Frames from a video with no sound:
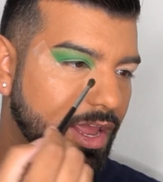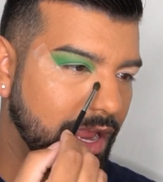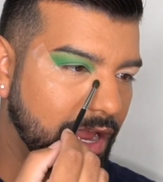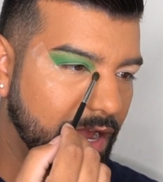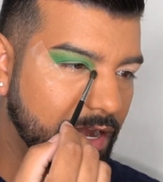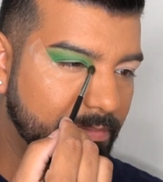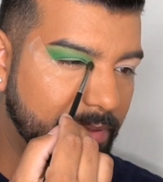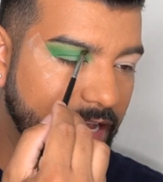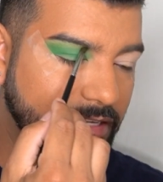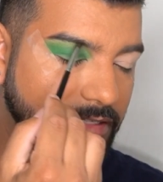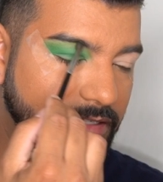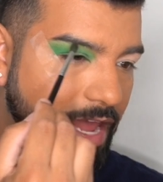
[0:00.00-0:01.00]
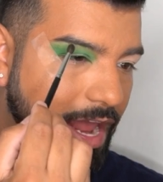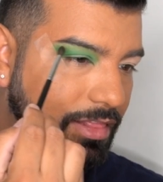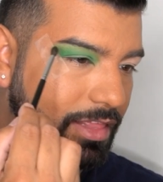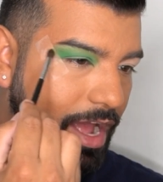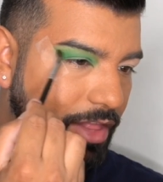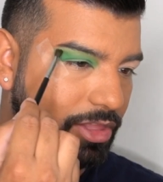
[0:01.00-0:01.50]
And basically saying
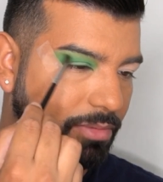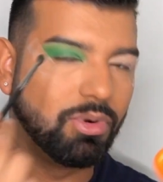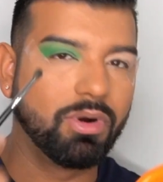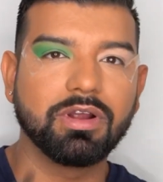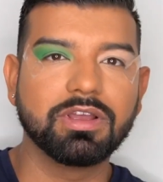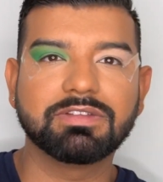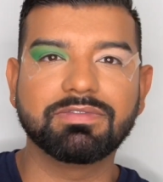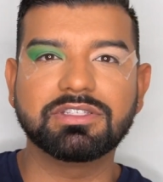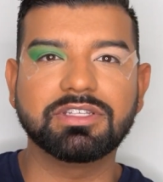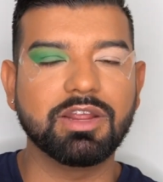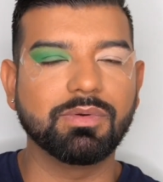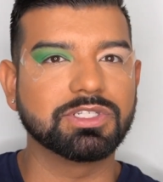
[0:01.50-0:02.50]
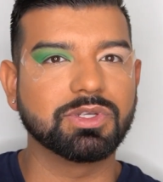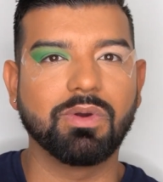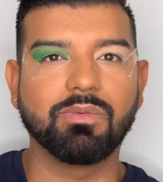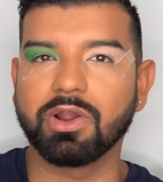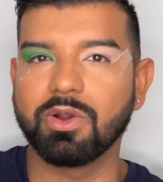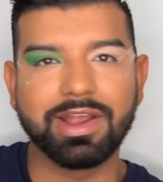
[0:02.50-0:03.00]
that the morals of the city
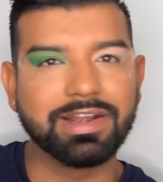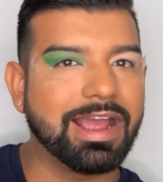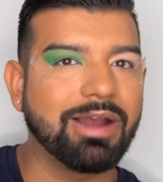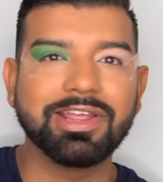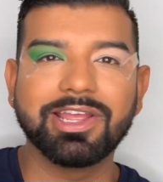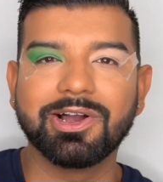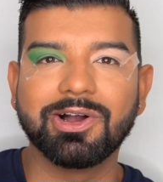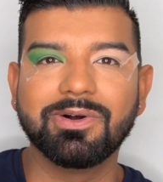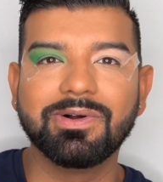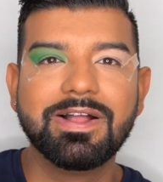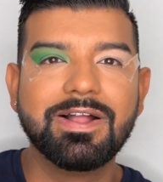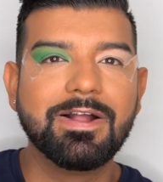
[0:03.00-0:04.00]
were going downhill.